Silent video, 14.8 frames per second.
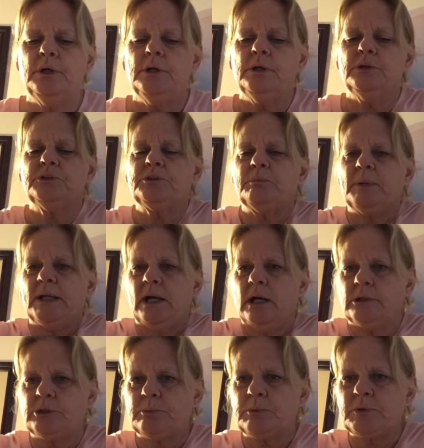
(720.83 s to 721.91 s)
to be
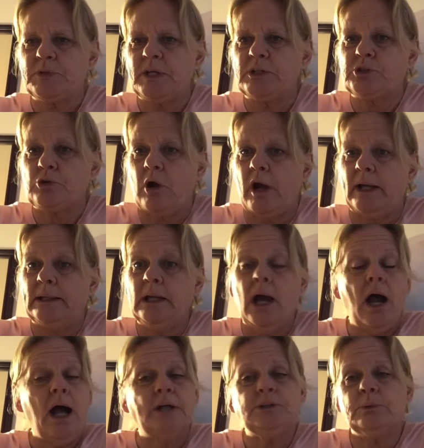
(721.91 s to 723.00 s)
100% dry.
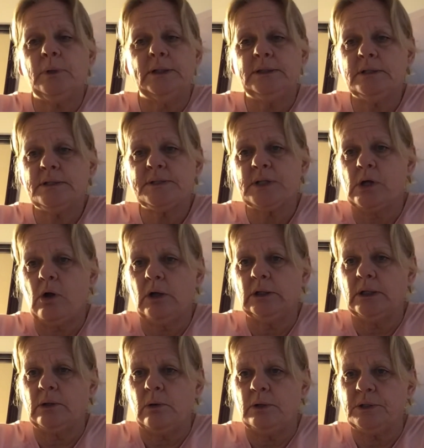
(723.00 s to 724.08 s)
I do onions and
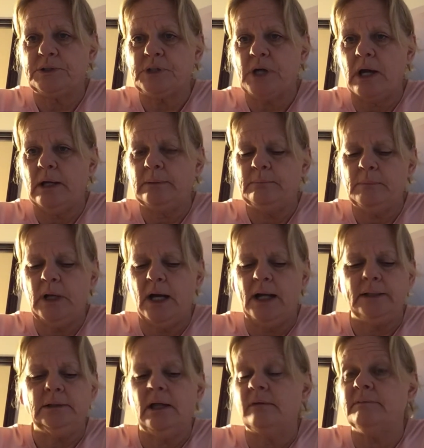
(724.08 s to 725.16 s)
garlic all the time. I
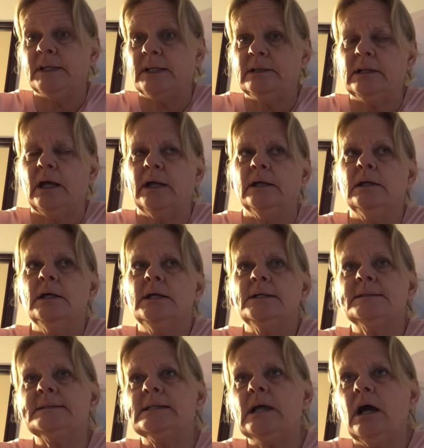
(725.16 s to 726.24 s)
love it, and I
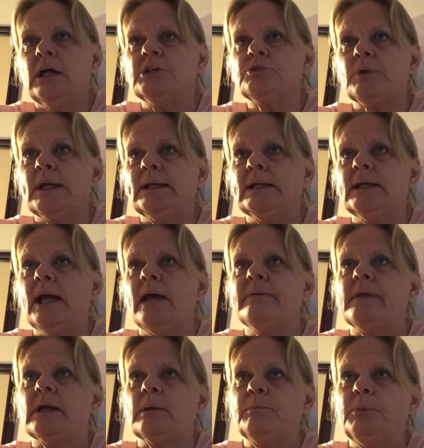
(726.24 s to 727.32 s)
dehydrate it, and then
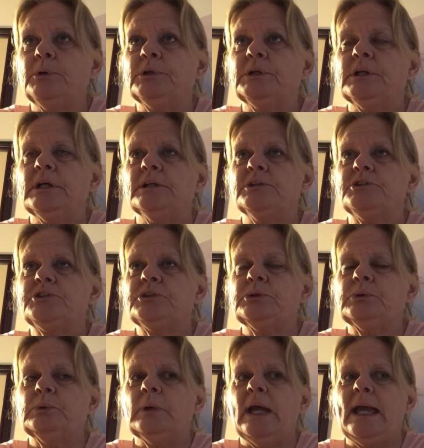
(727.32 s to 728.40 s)
I put it
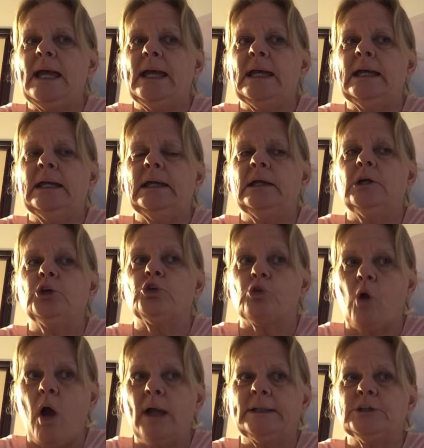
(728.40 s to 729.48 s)
into a
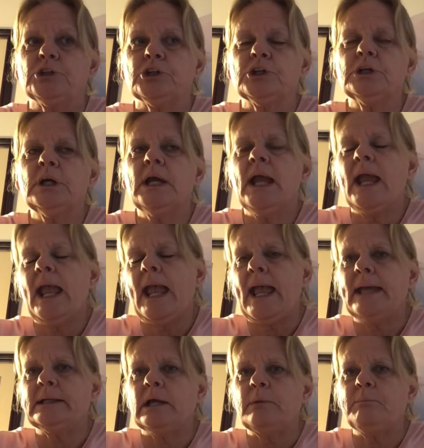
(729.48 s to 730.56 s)
grinder,
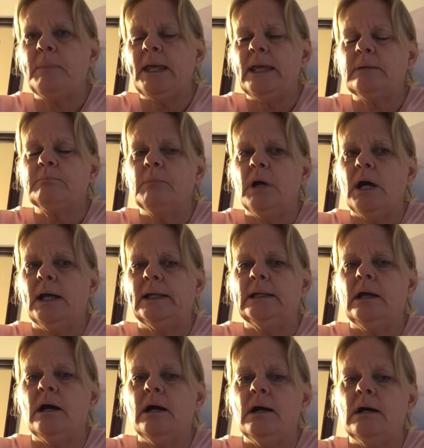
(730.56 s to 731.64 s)
and I make my
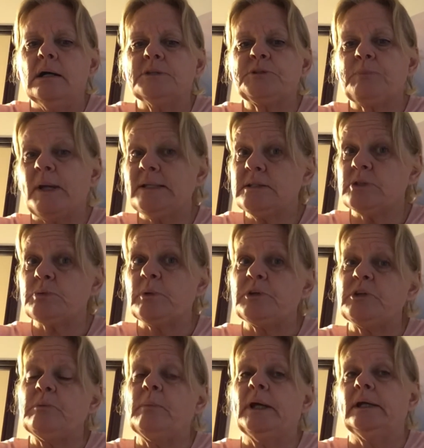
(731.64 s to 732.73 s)
spices with
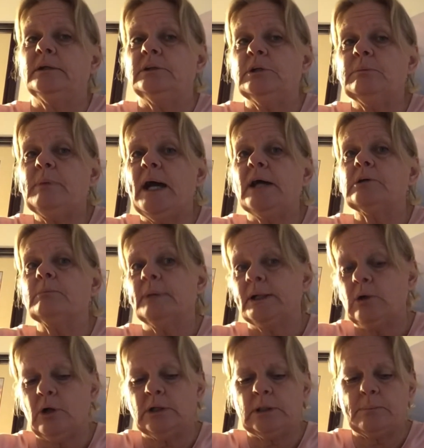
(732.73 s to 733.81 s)
it, my onion powder, my
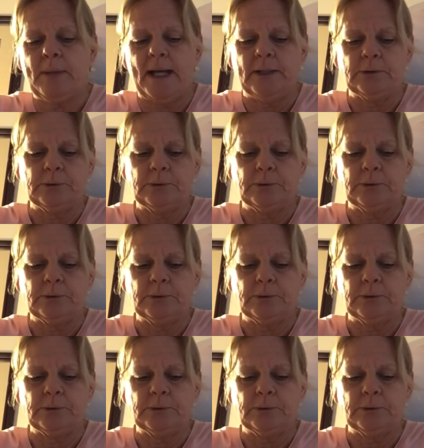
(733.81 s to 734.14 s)
garlic powder.